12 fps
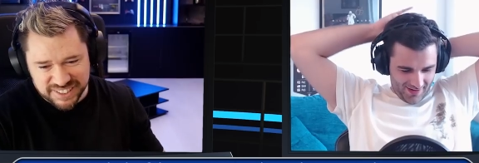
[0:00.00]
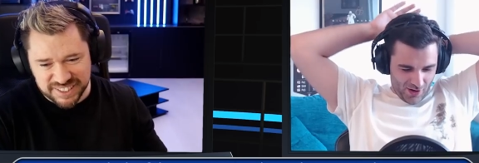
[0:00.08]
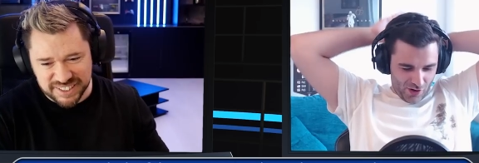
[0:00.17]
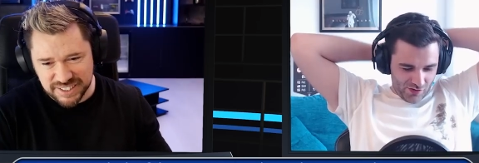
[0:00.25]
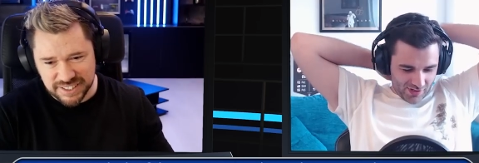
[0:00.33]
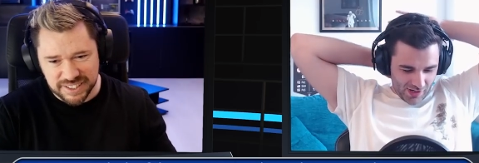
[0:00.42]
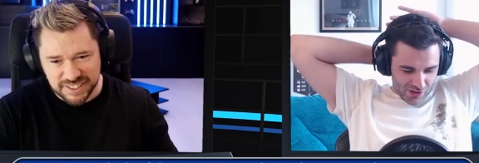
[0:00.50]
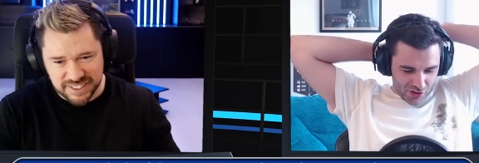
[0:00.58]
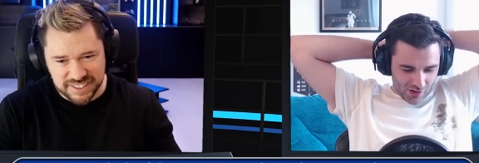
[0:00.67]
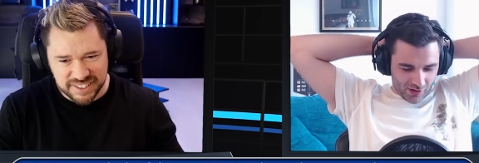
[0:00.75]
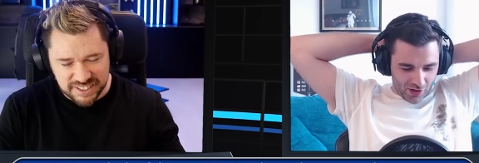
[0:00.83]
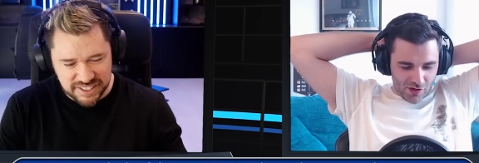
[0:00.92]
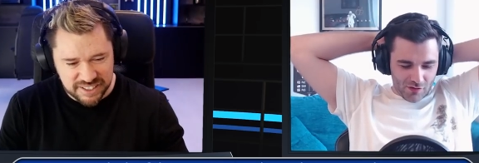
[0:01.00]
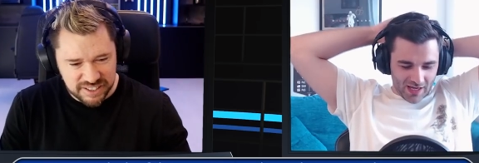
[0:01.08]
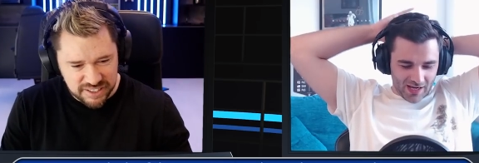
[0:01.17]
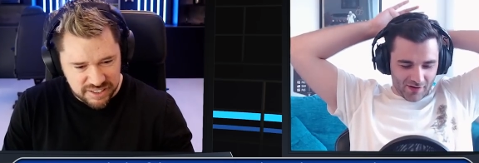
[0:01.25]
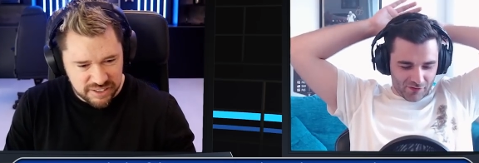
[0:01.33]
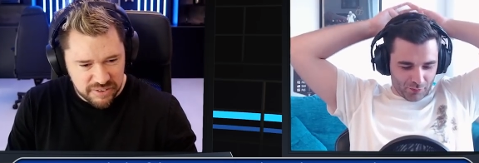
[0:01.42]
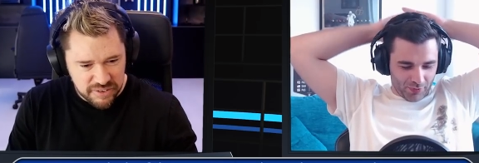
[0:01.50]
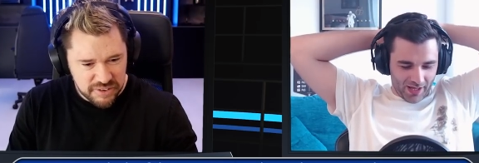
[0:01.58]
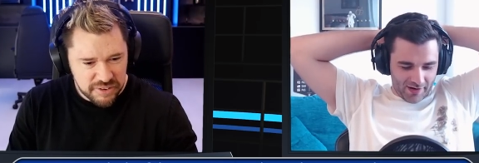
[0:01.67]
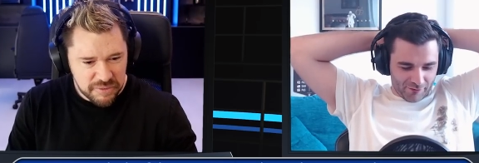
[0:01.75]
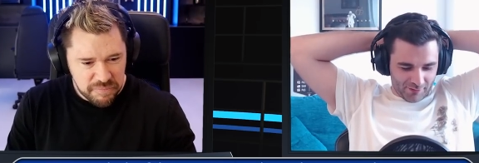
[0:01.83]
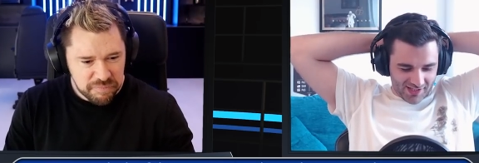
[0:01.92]
Speaker 1: Who's? Can you think of the
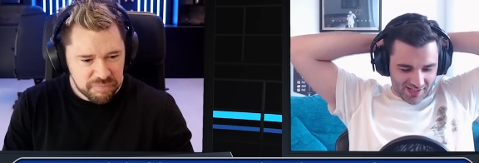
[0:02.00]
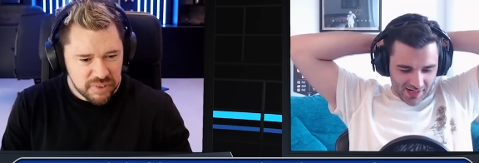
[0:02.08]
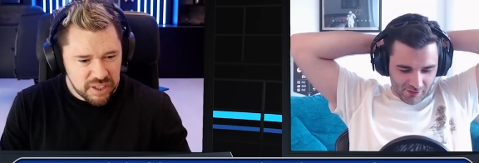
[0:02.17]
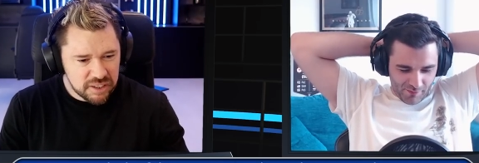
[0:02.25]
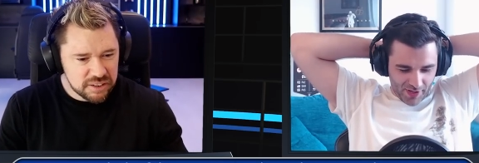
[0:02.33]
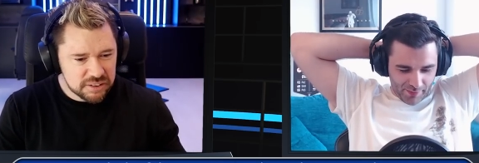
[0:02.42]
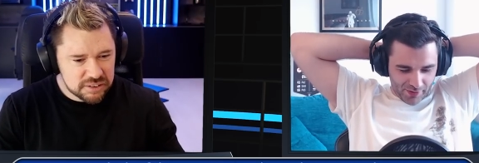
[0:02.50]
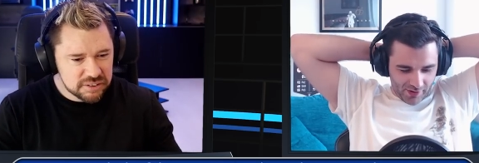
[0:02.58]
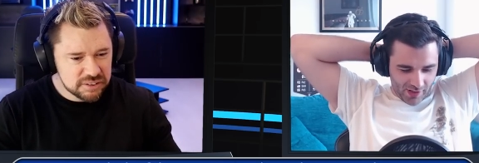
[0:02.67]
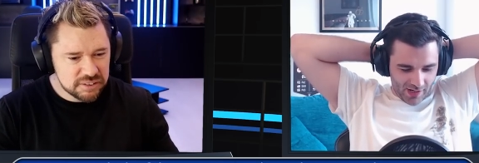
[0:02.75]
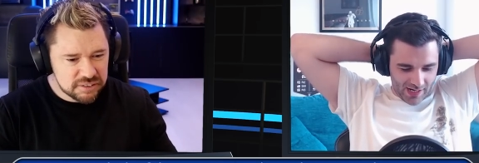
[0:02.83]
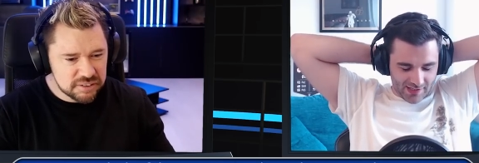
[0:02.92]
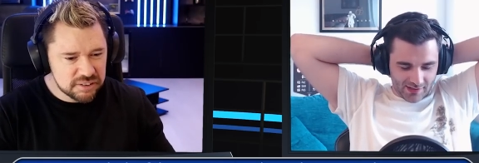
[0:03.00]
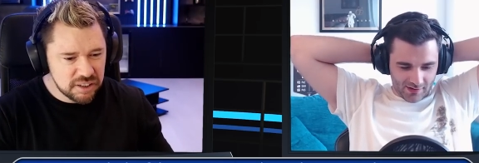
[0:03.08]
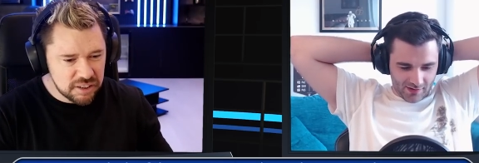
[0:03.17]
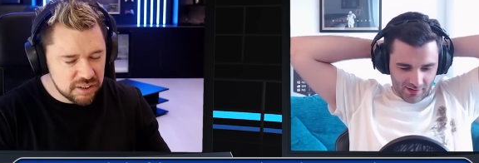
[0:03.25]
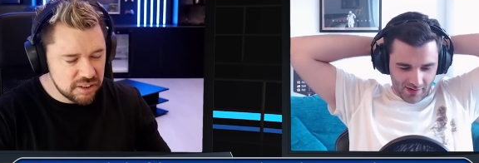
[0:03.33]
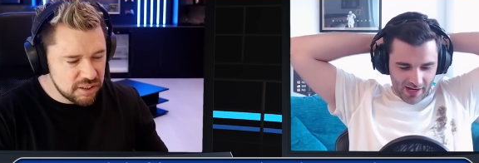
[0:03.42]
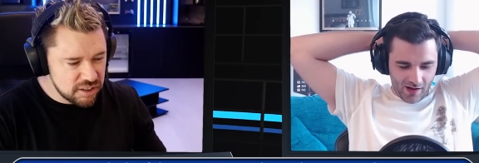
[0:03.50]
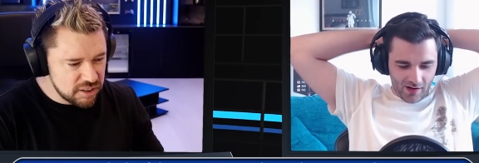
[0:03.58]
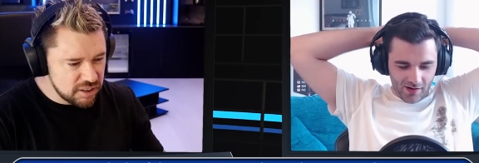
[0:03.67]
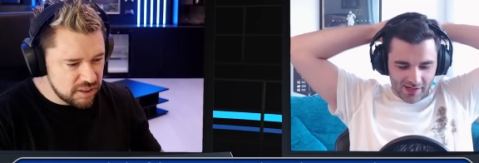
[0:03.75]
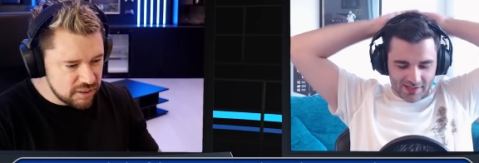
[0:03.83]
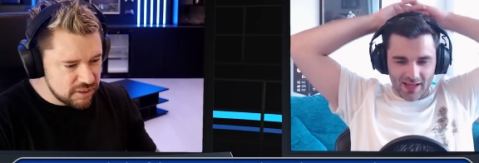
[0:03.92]
player from Antigua and Barbuda? Isn't
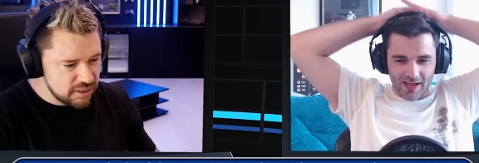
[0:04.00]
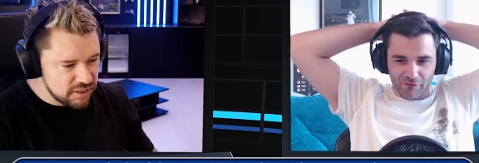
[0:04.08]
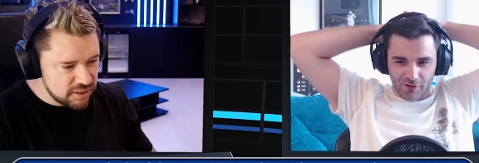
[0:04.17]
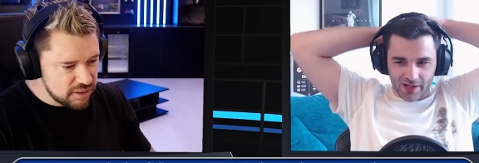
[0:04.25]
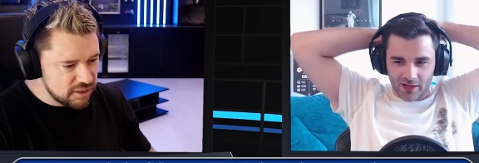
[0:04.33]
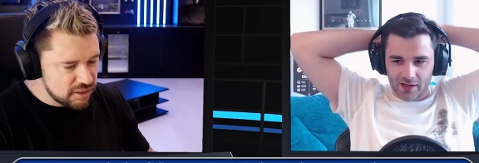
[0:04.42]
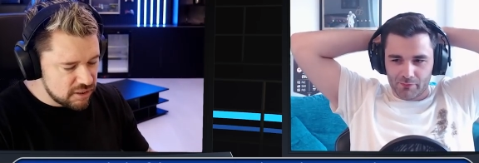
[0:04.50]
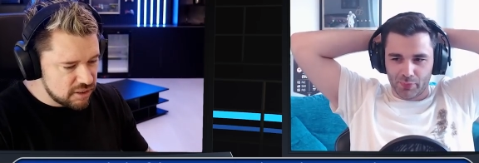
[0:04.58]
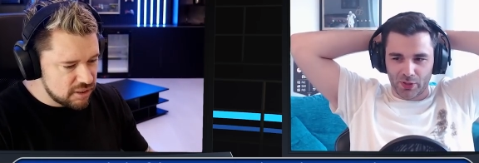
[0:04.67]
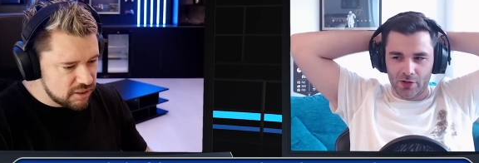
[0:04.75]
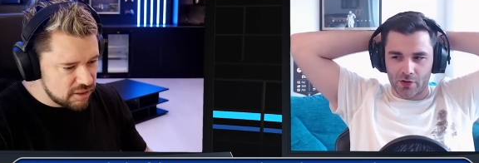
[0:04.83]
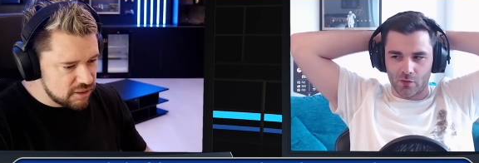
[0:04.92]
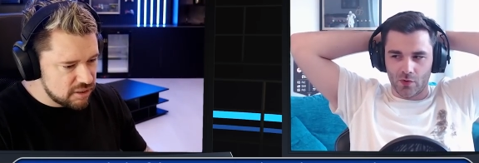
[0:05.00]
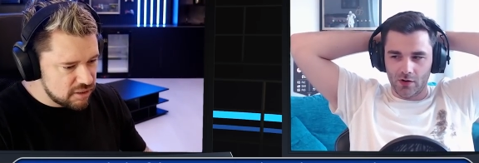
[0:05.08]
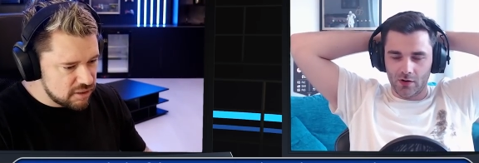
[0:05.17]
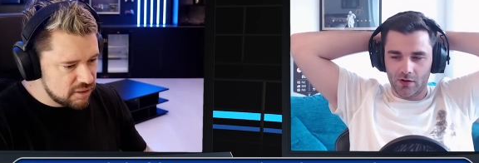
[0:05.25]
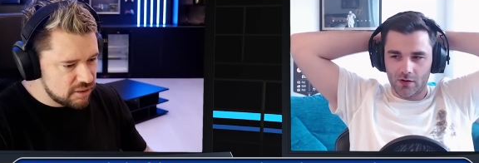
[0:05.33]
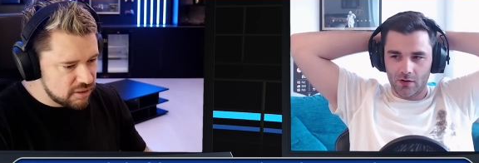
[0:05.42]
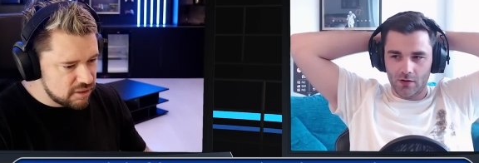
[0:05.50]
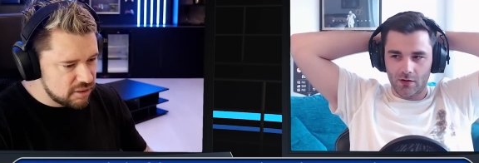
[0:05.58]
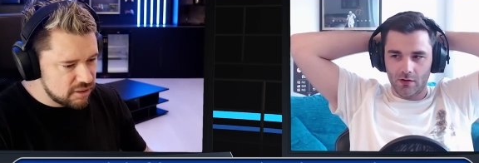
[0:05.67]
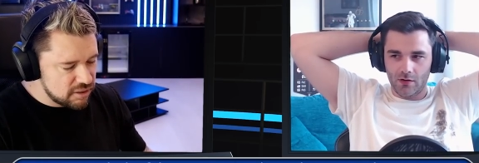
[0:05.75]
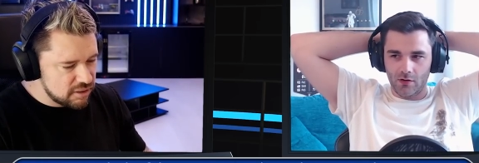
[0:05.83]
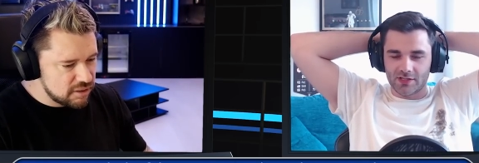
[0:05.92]
their flag like blue?
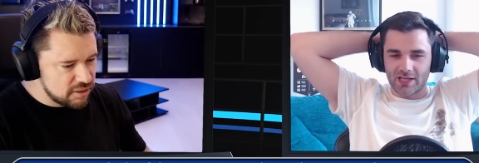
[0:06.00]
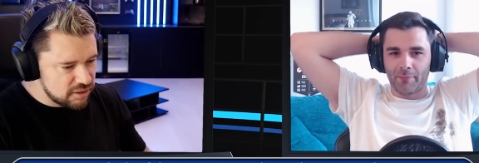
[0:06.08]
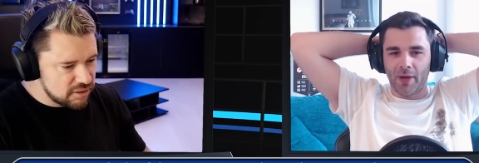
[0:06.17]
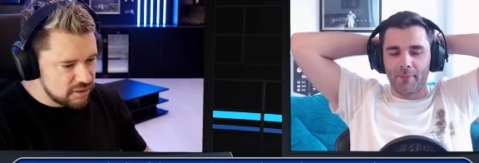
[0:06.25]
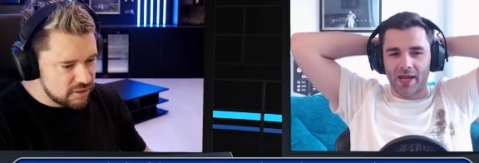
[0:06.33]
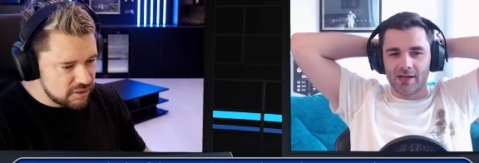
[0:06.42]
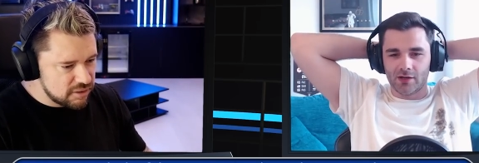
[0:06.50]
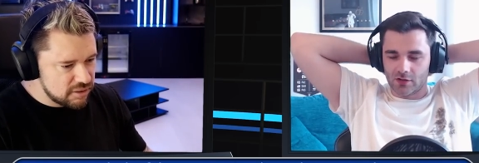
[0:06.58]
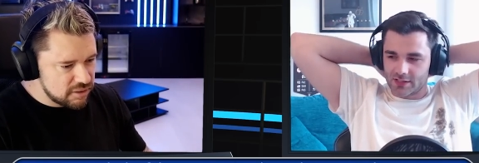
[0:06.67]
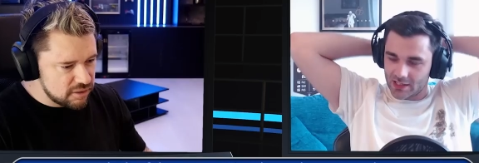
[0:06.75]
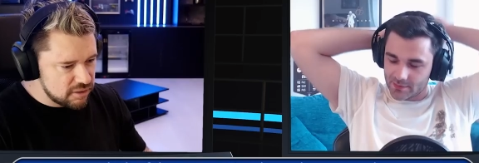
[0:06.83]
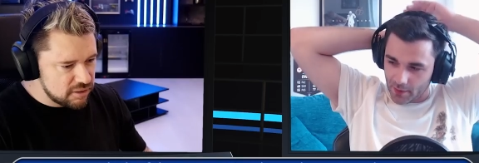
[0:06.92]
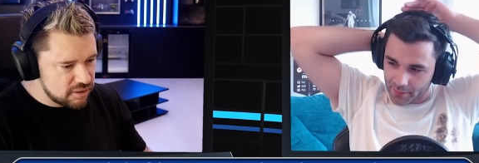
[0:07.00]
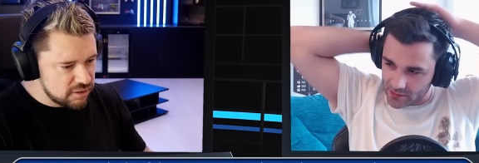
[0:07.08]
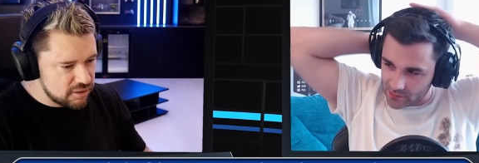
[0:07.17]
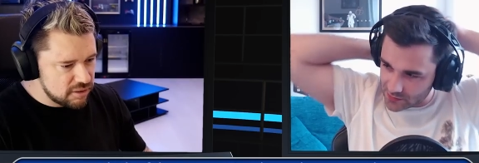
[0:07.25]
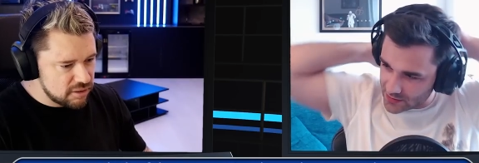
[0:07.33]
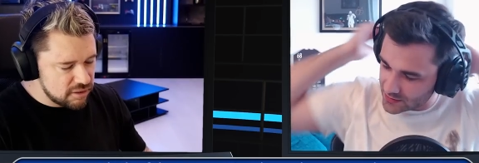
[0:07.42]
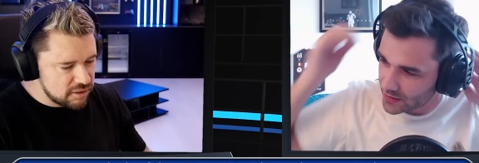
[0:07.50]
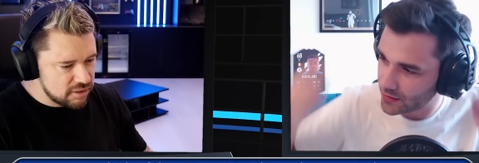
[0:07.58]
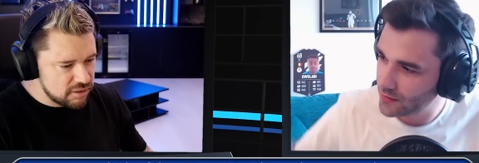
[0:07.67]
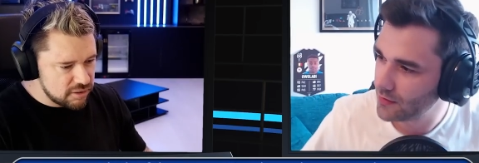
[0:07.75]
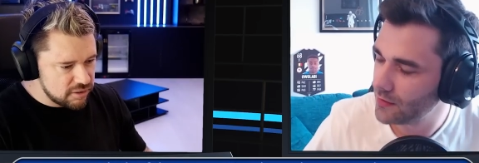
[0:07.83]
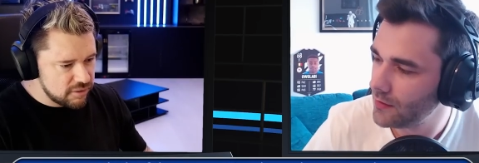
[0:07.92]
Or is that Barbados? That's Barbados, isn't it?
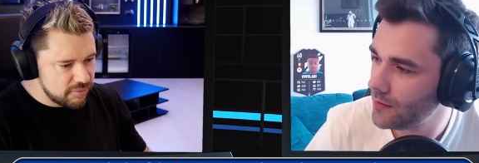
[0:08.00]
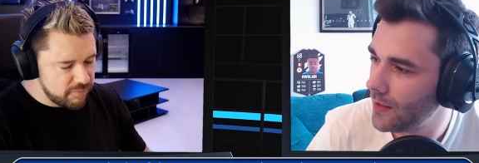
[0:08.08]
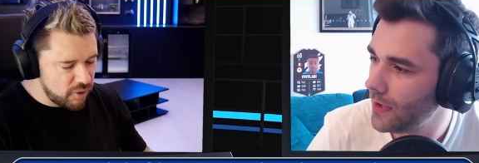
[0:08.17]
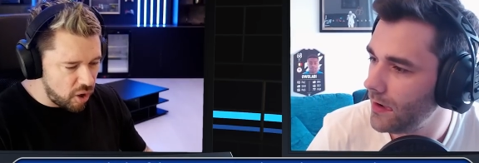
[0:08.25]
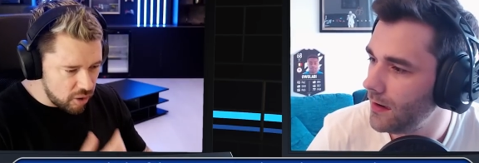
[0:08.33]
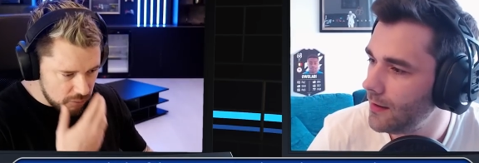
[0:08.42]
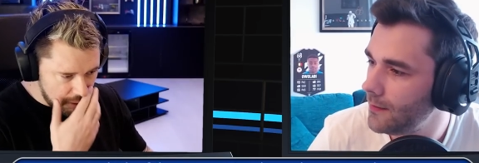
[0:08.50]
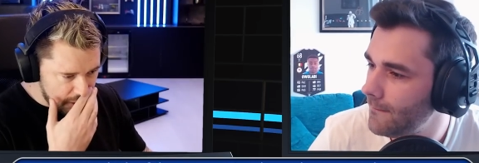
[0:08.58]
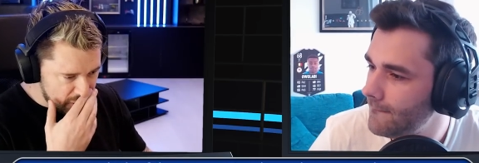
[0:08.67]
Well,